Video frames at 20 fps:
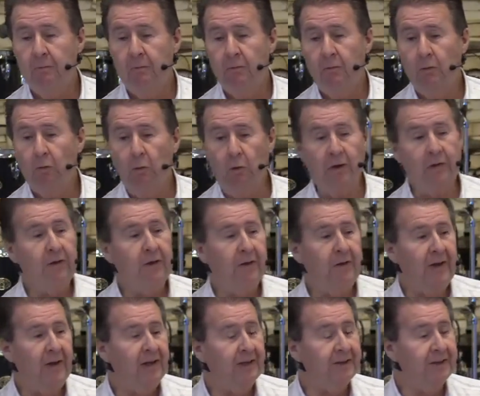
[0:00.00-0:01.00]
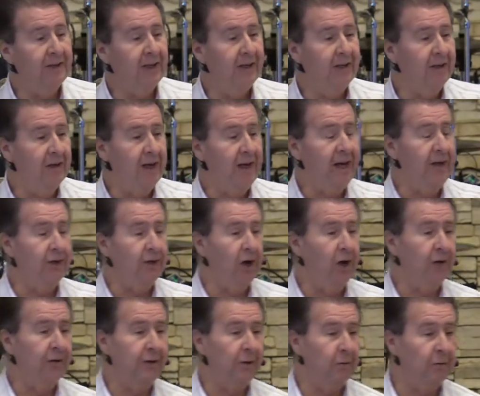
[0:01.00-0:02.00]
One of the things that he
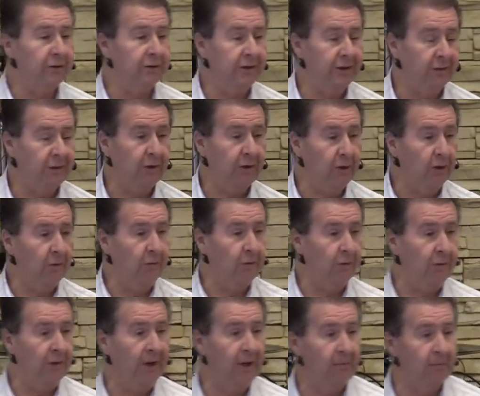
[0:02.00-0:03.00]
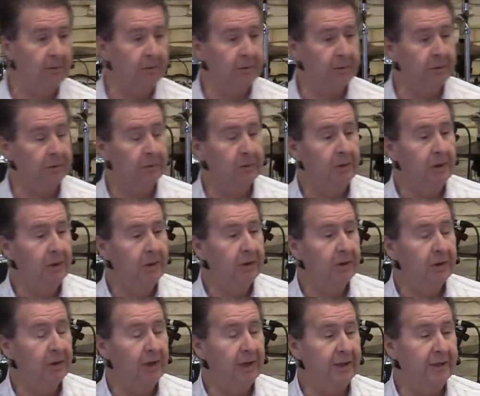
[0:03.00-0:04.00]
taught that was difficult for them to
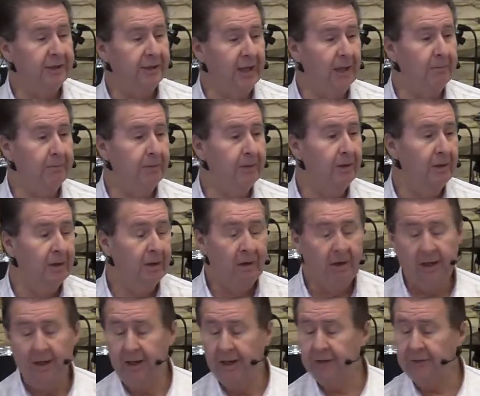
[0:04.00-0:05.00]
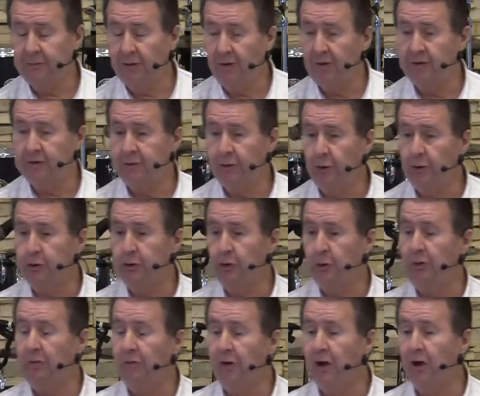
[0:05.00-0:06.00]
accept as far as those who were
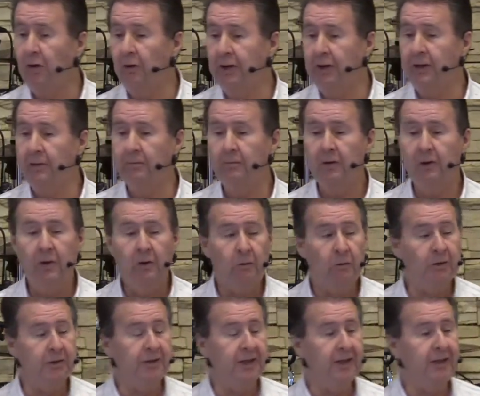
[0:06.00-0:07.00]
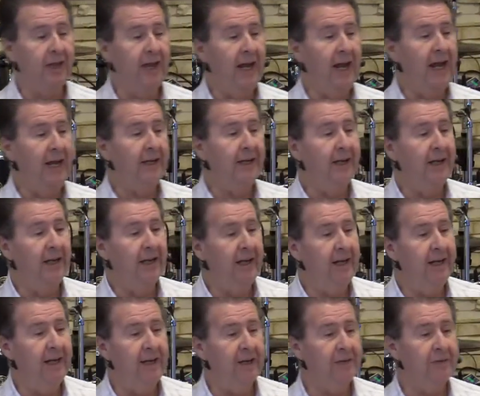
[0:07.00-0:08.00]
following him was that they had to
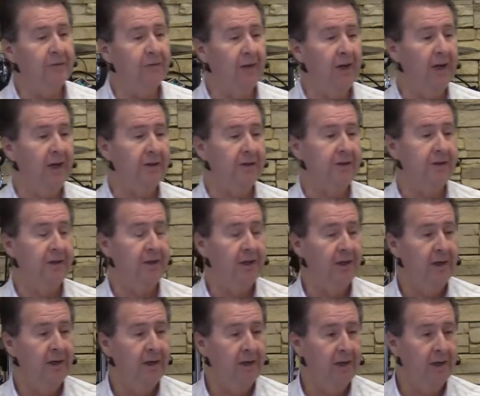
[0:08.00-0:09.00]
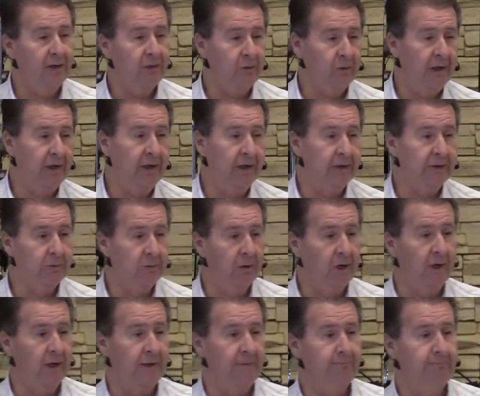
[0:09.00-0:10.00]
eat his flesh and drink his
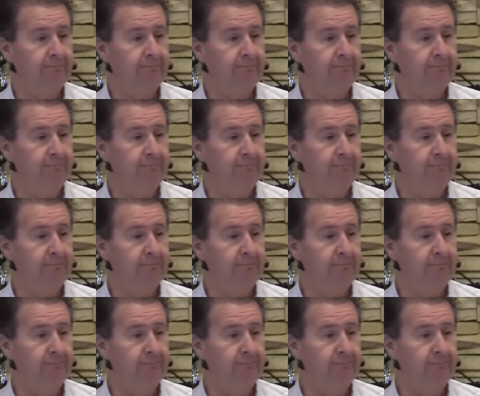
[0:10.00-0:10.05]
blood.